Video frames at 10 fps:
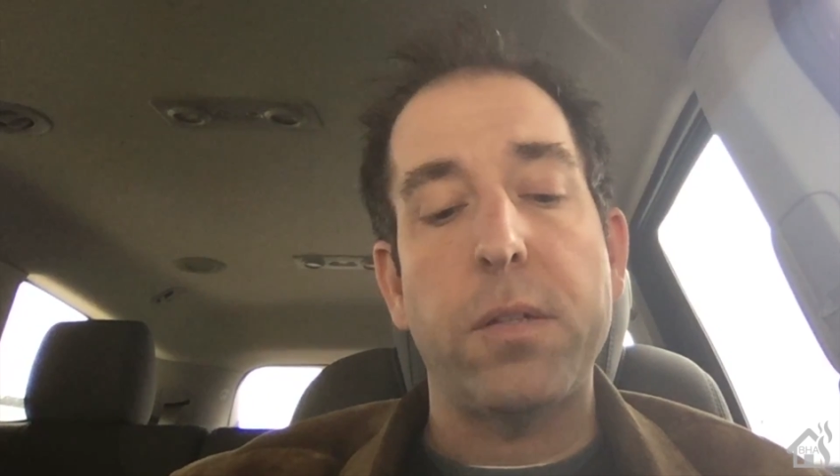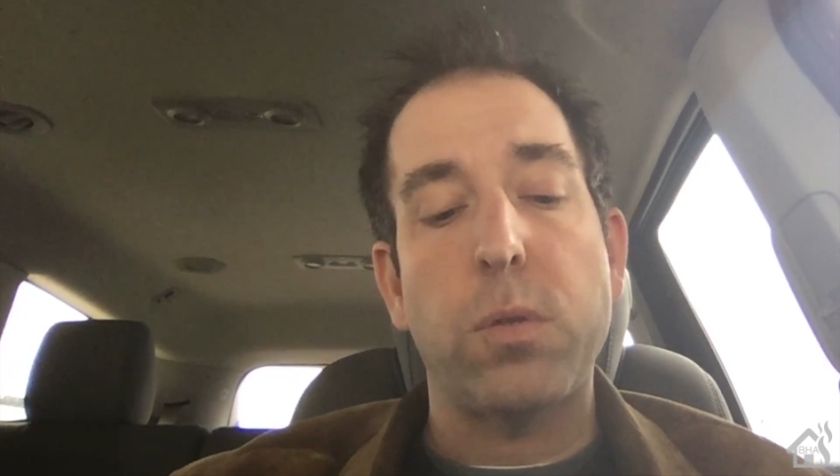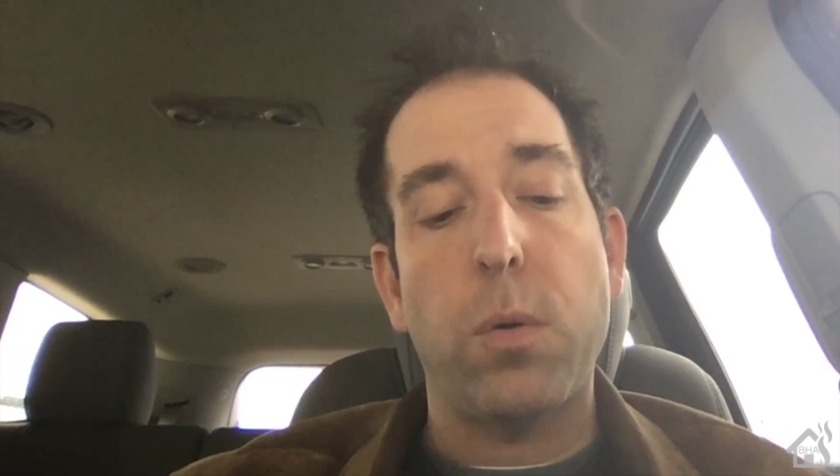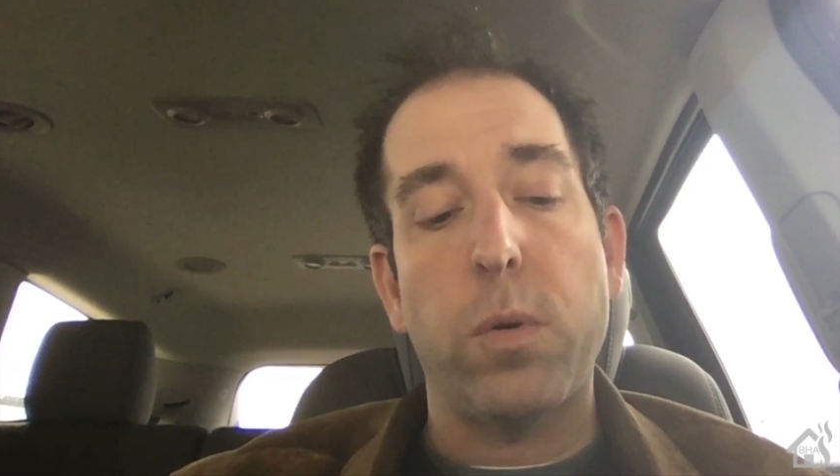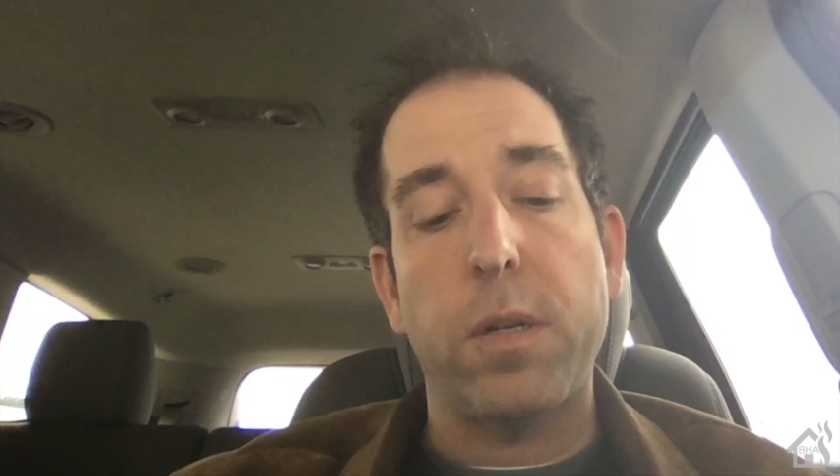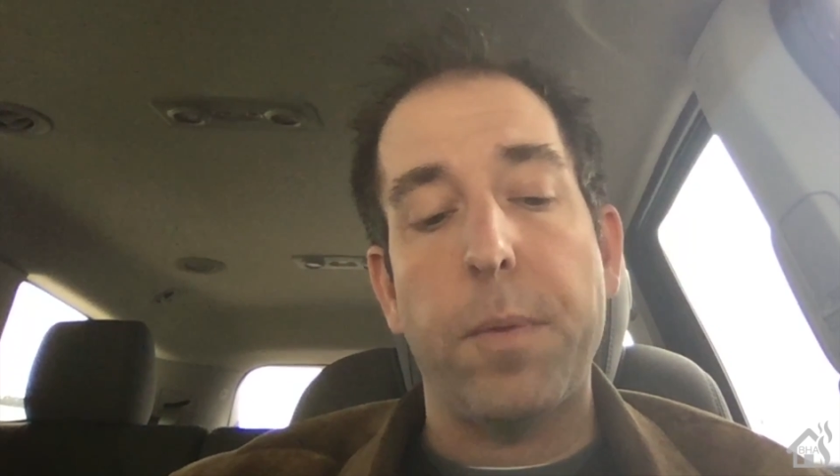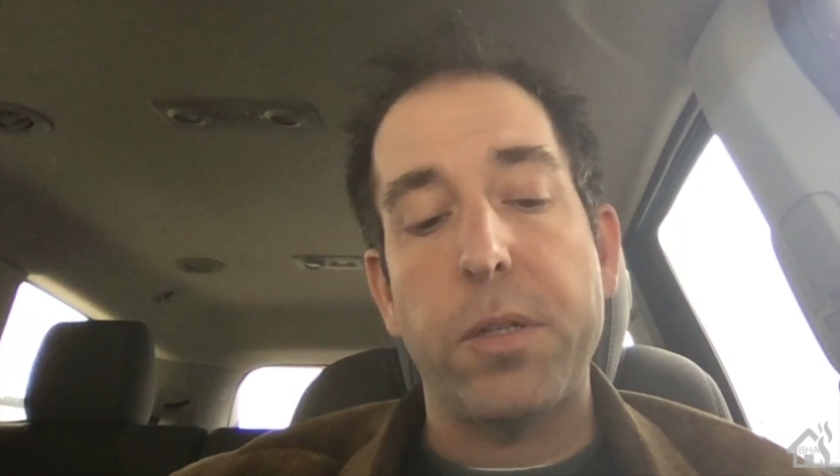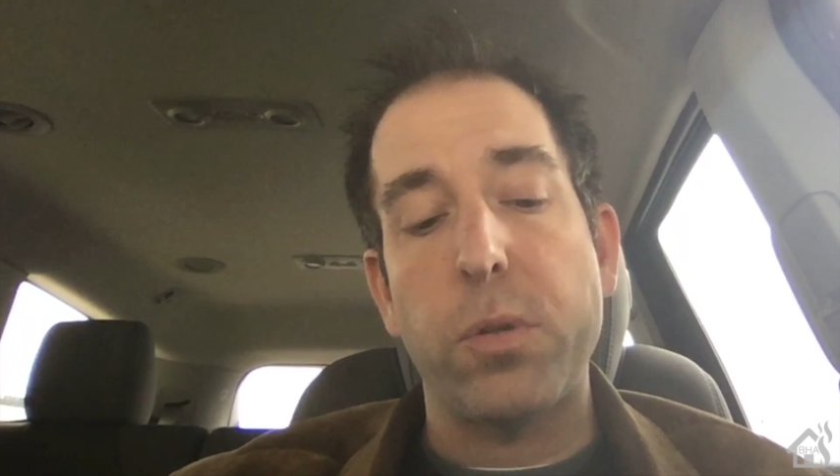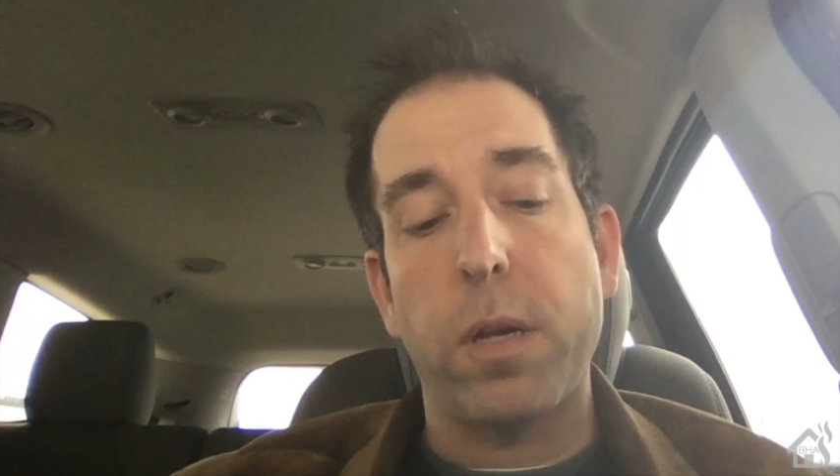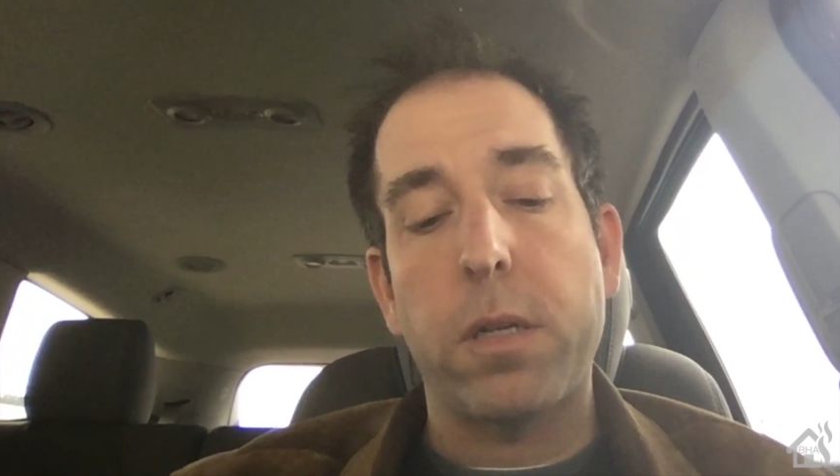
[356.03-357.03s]
so I wanted to make
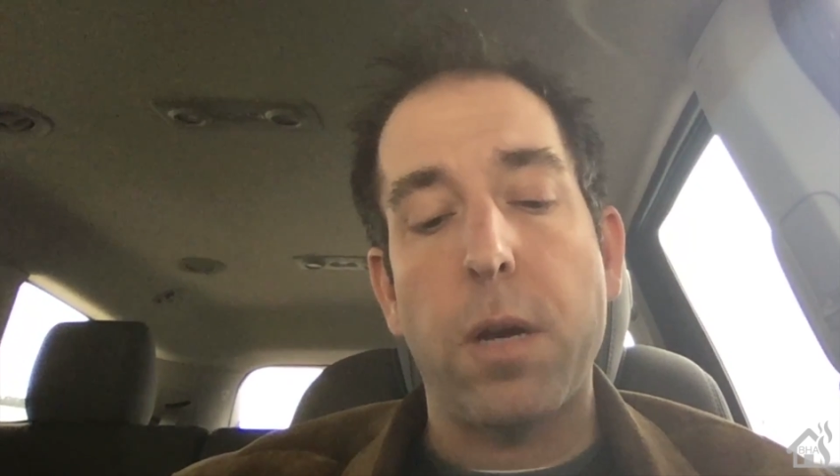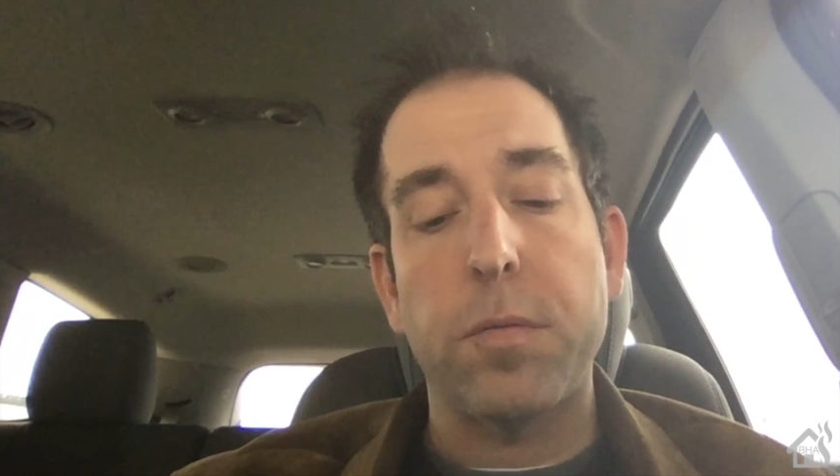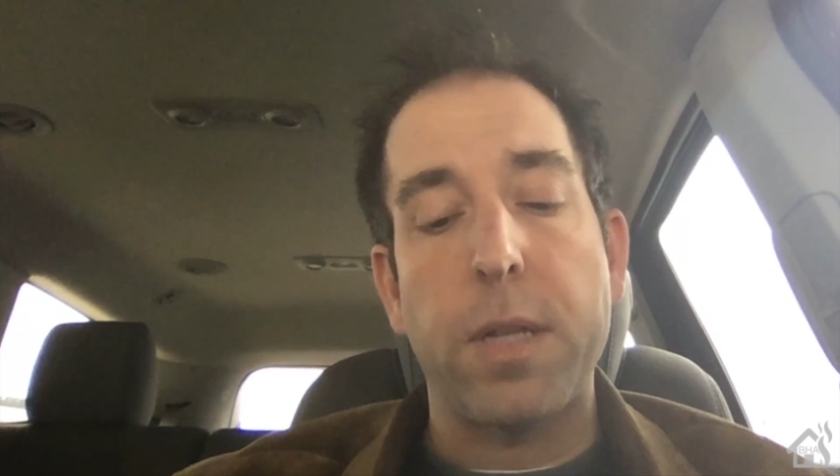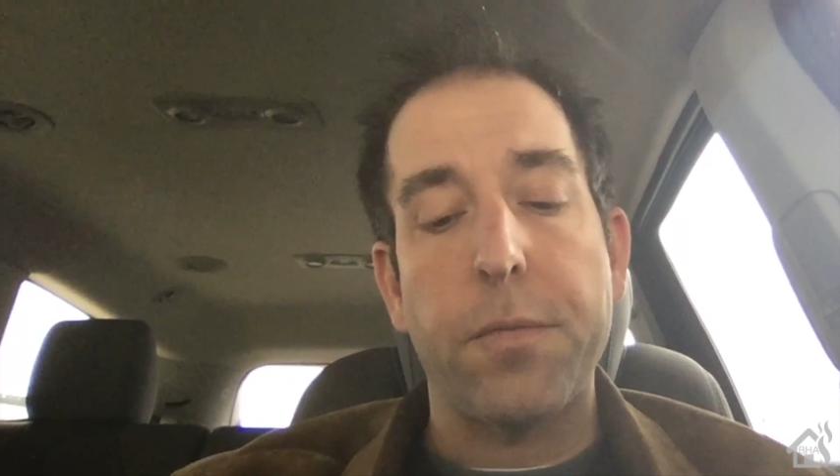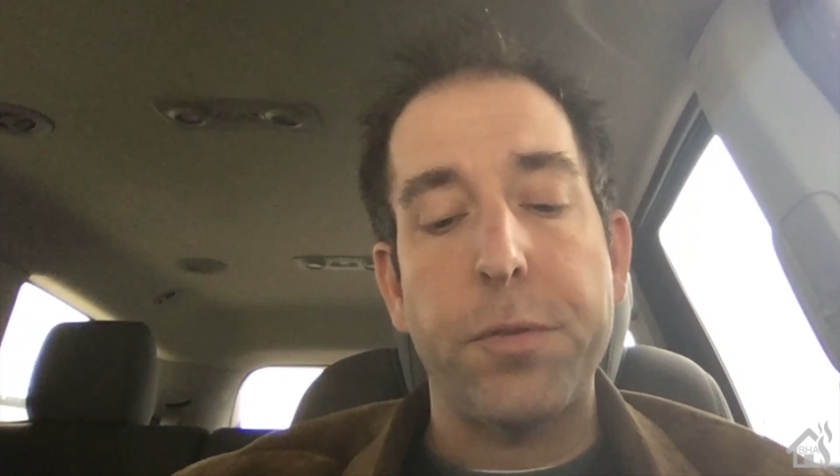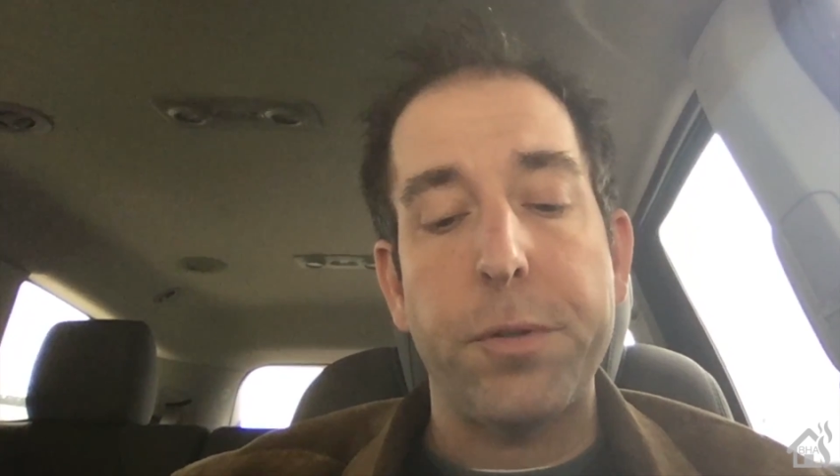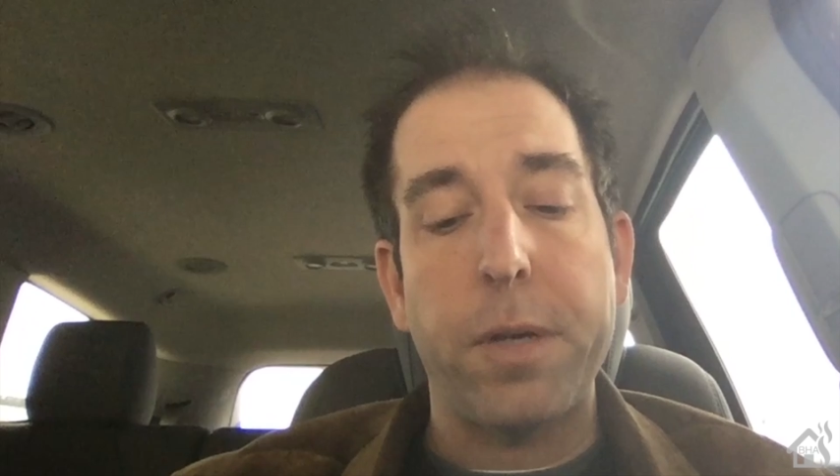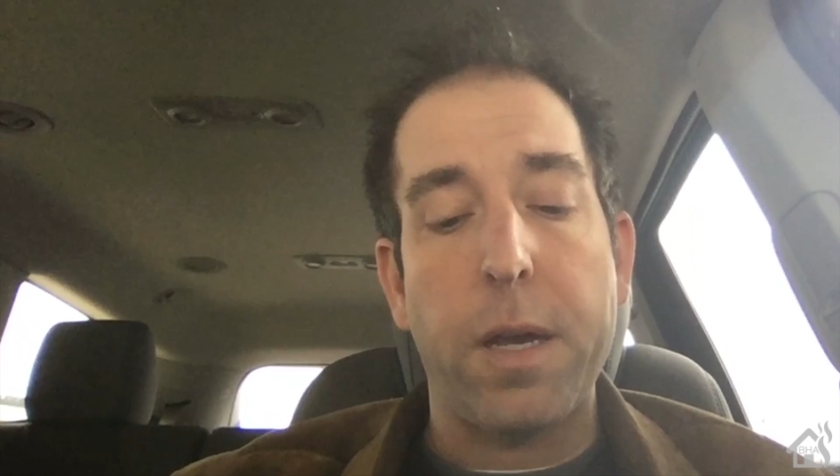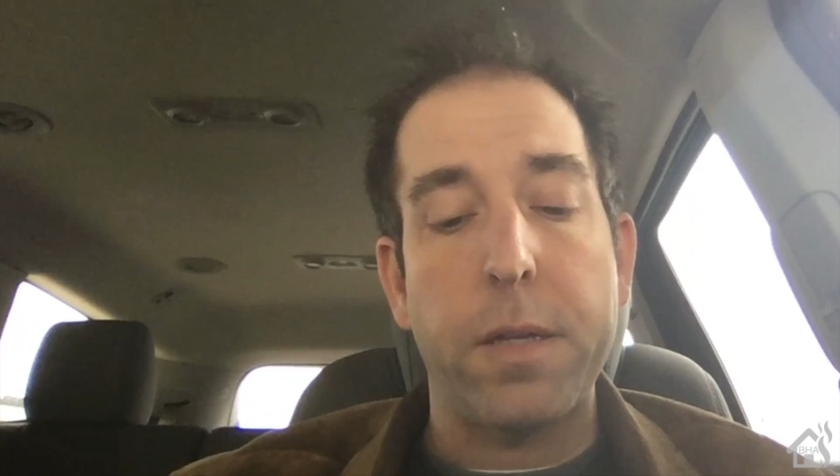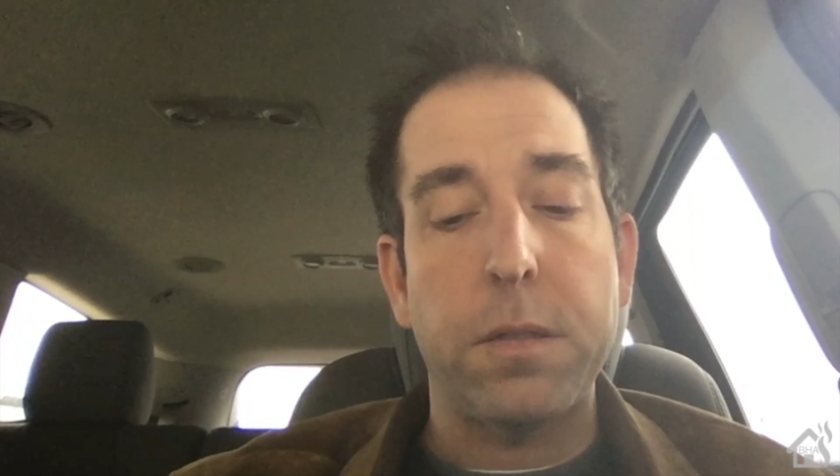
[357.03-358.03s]
sure I covered that for you
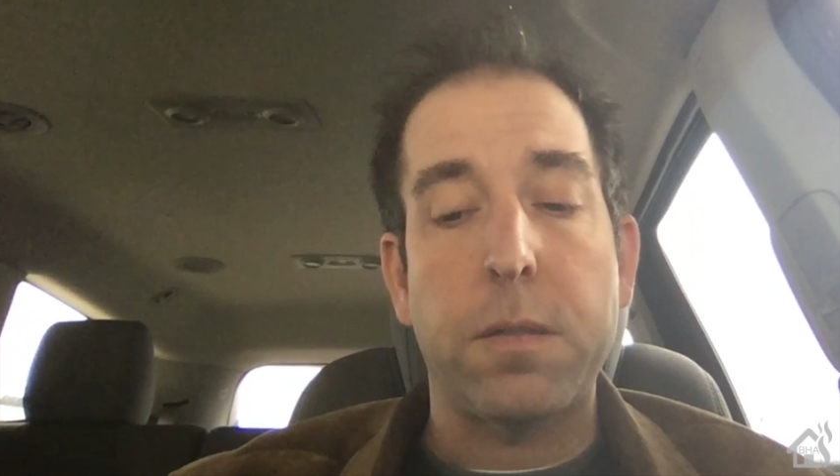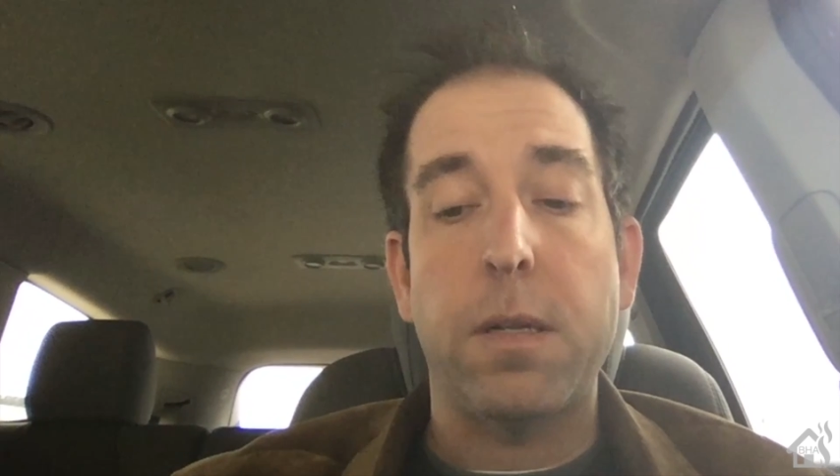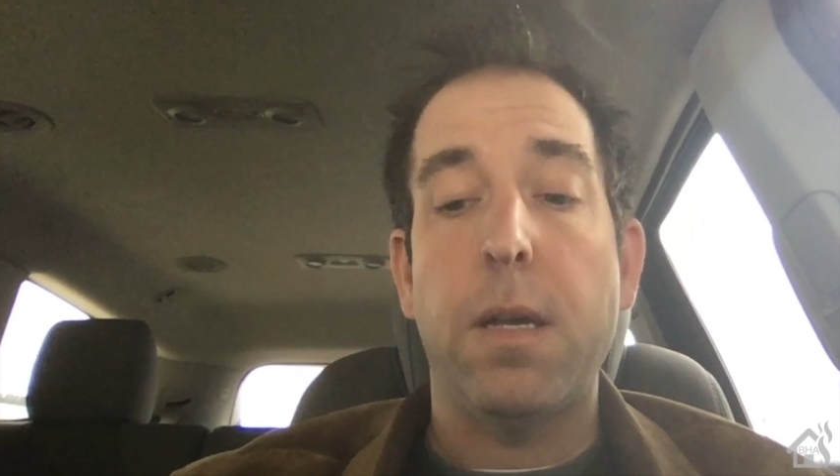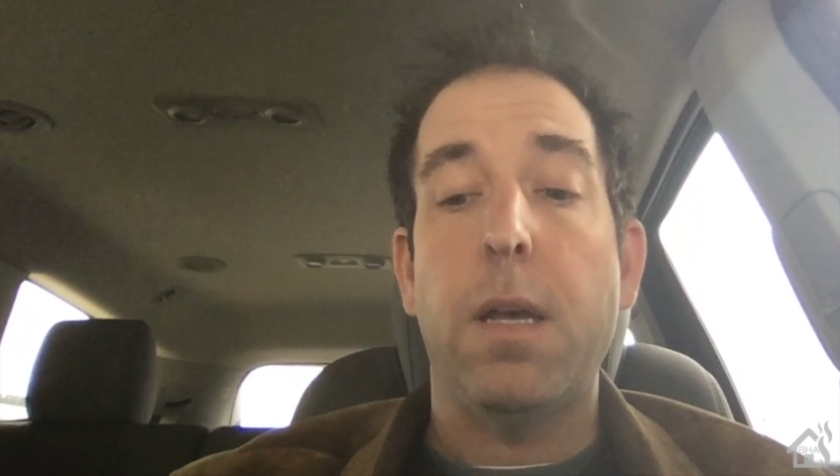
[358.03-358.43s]
guys.